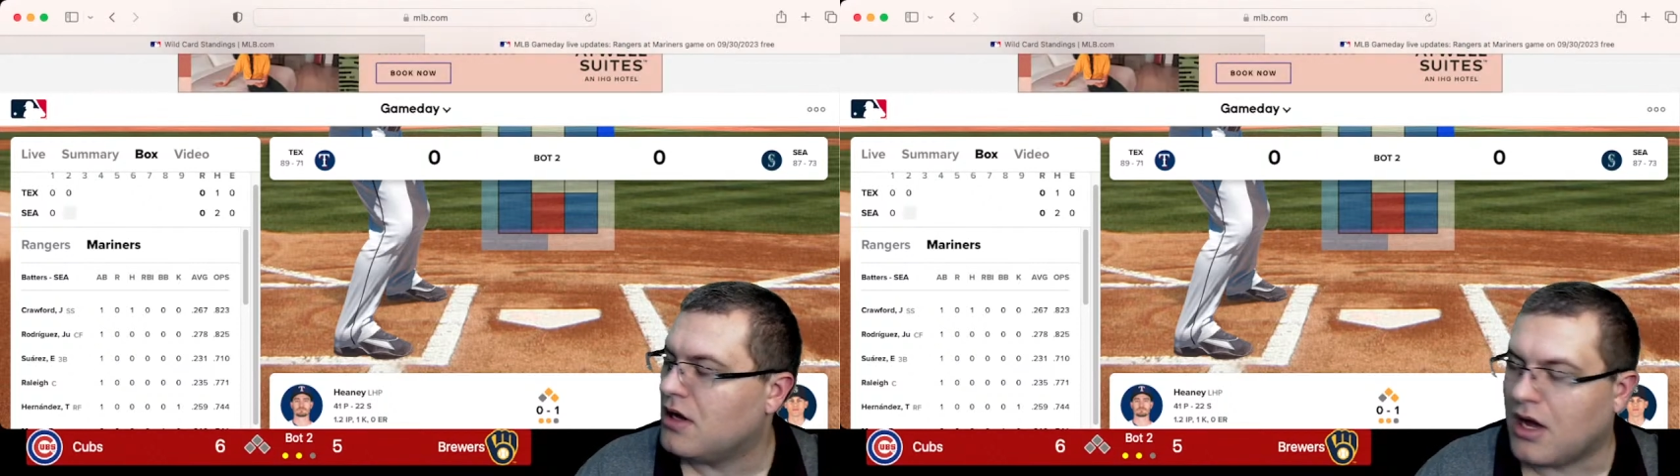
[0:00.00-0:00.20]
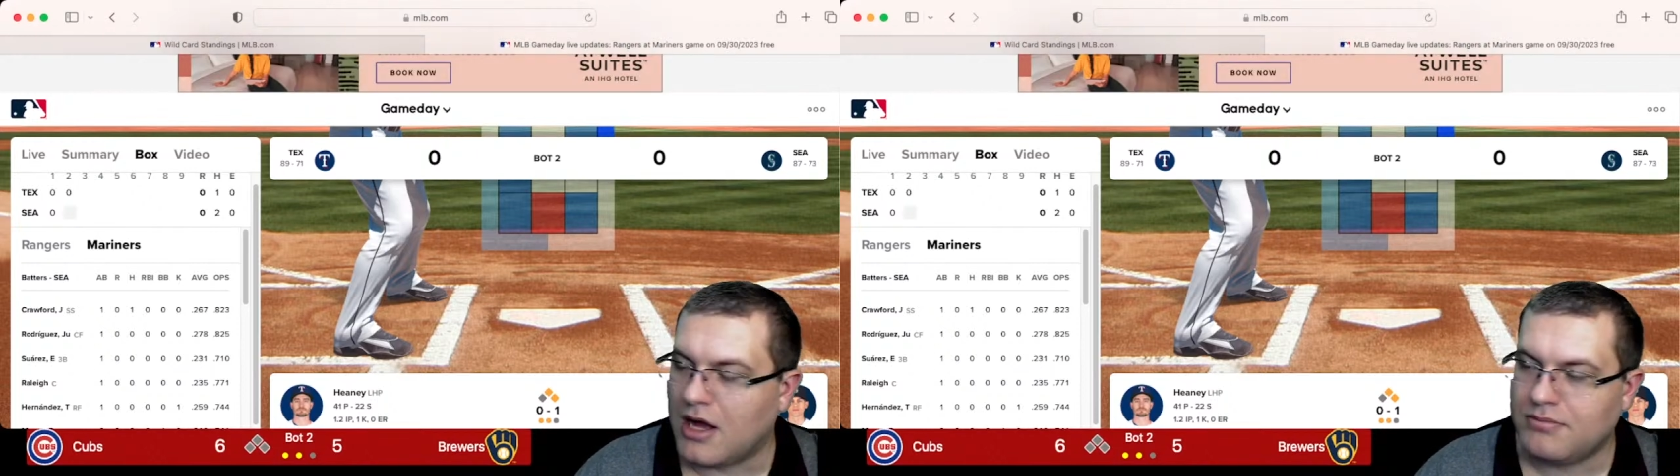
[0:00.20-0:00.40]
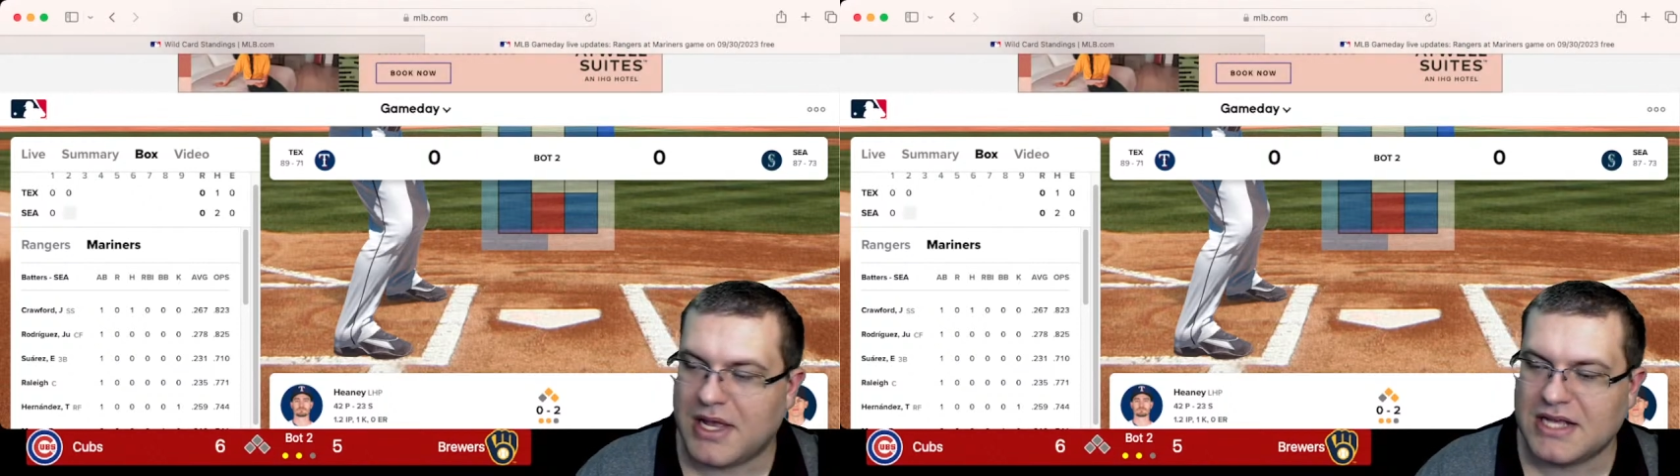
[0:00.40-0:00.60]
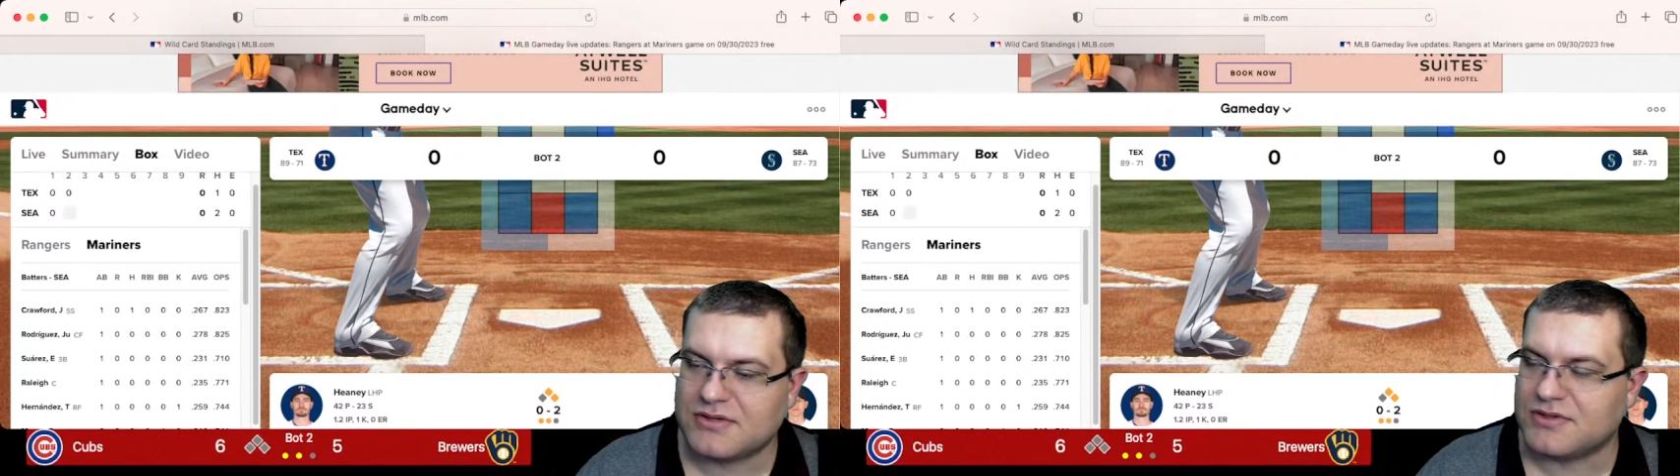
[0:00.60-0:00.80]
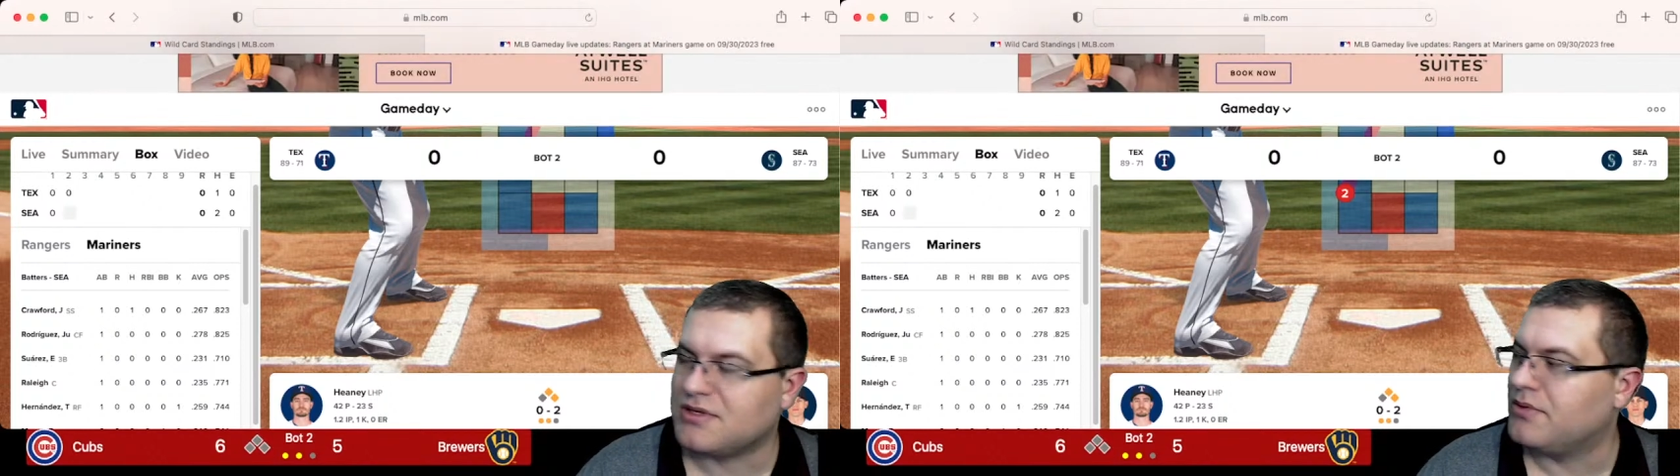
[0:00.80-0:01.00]
On pace
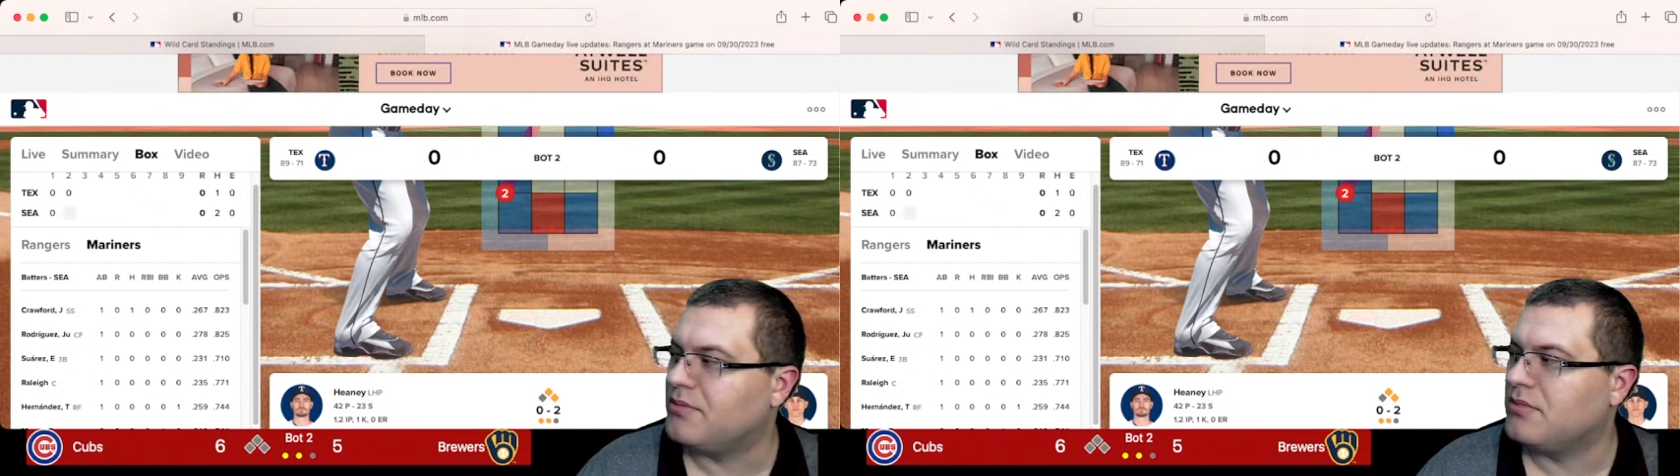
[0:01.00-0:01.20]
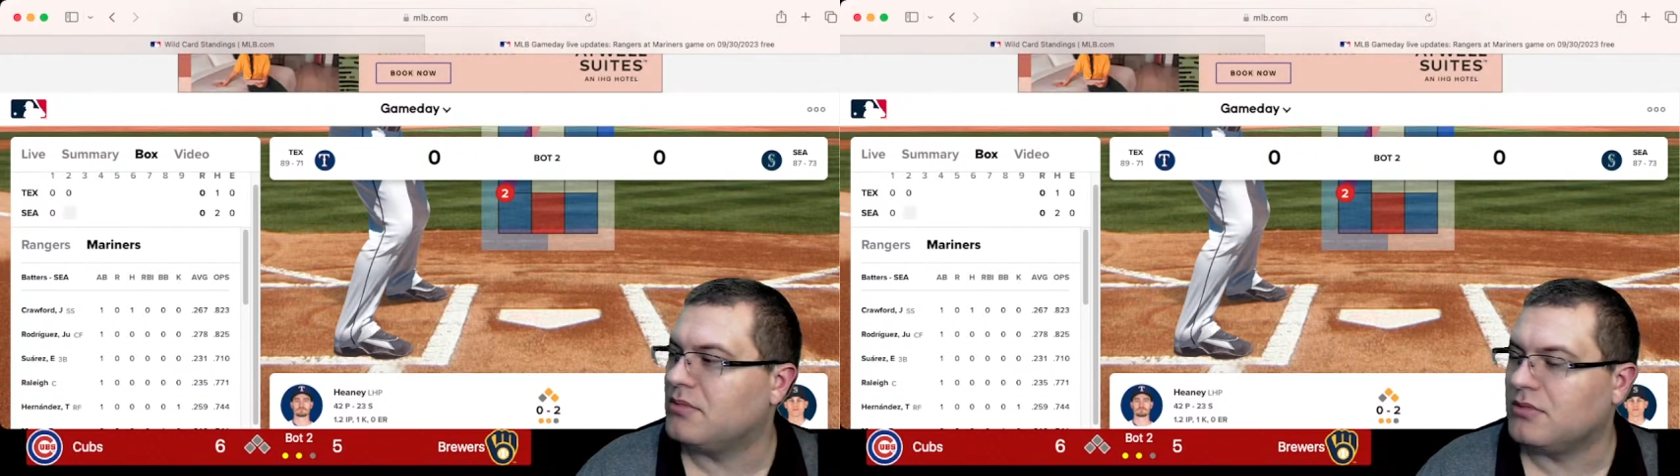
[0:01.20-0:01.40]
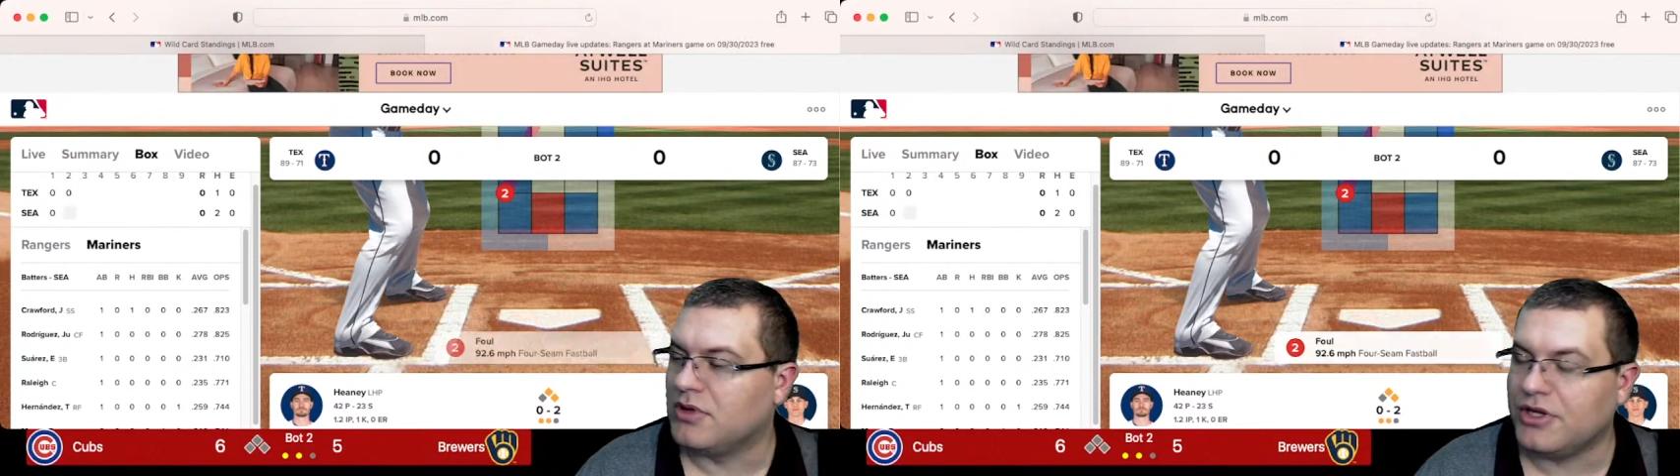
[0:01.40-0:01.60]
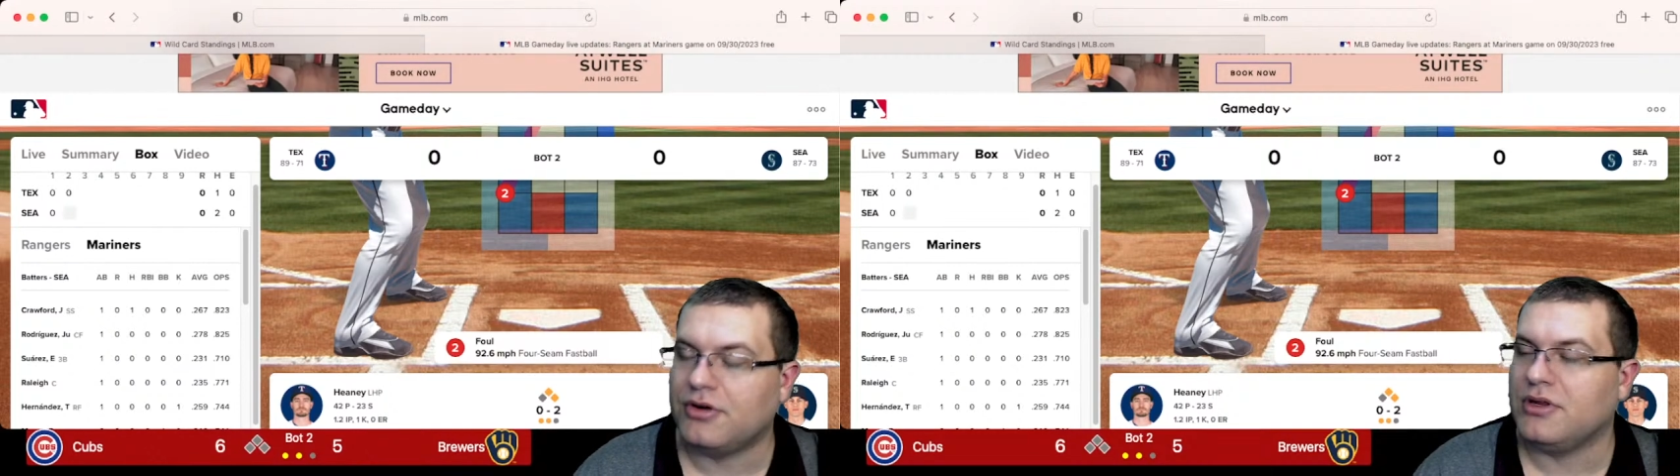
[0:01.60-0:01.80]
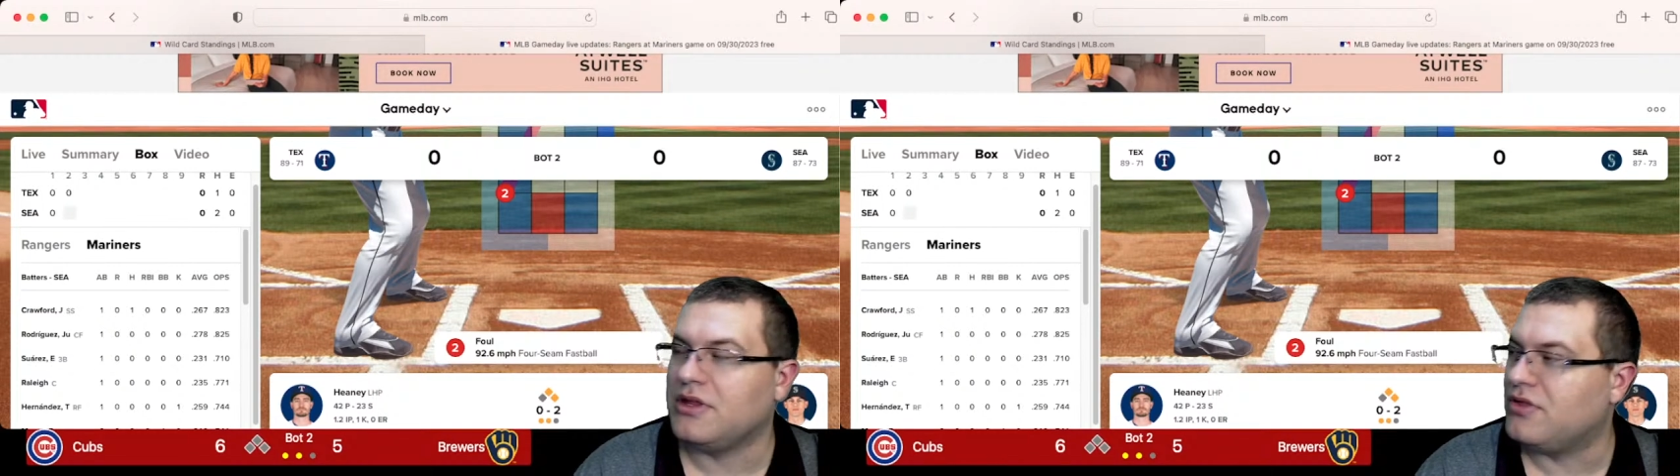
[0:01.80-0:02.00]
with some of literally